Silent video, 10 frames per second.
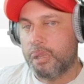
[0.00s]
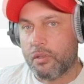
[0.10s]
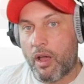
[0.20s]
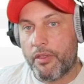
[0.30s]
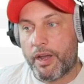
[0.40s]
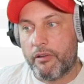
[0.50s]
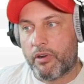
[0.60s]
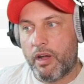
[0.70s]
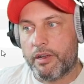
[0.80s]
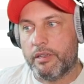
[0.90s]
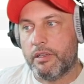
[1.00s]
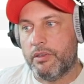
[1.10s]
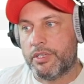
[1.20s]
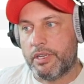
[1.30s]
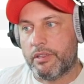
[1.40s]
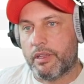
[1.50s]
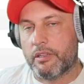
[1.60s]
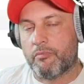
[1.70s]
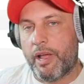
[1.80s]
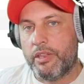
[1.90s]
So now that I've run it, you see
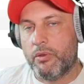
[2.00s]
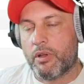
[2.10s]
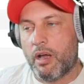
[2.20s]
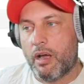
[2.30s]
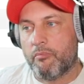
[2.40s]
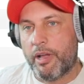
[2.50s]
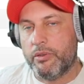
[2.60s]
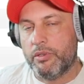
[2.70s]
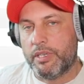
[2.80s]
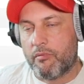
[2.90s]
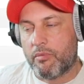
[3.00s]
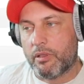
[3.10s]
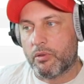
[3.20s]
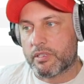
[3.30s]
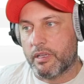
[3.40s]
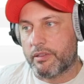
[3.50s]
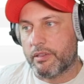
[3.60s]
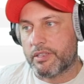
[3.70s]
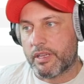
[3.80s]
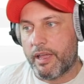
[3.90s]
that my new col my new table looks like this.